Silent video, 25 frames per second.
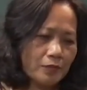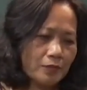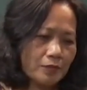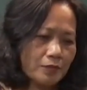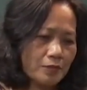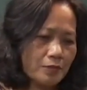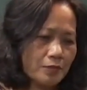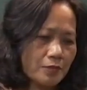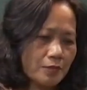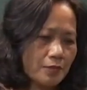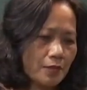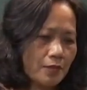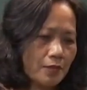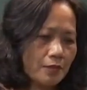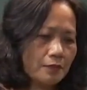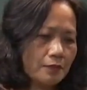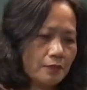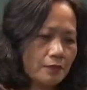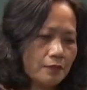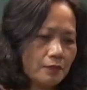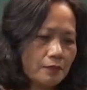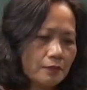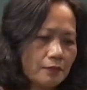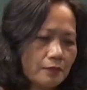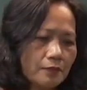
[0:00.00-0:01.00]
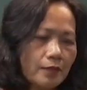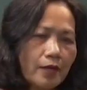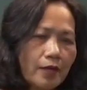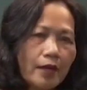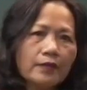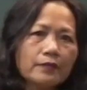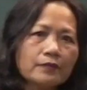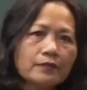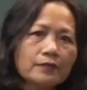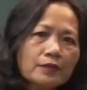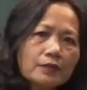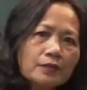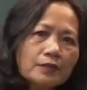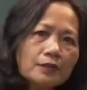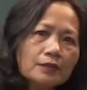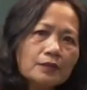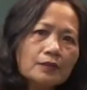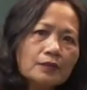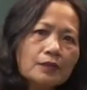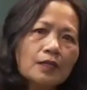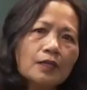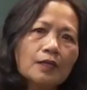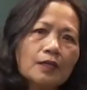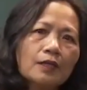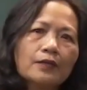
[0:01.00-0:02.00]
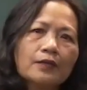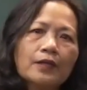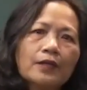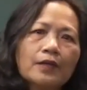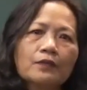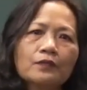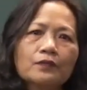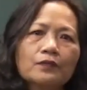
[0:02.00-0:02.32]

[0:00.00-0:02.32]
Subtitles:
So I think now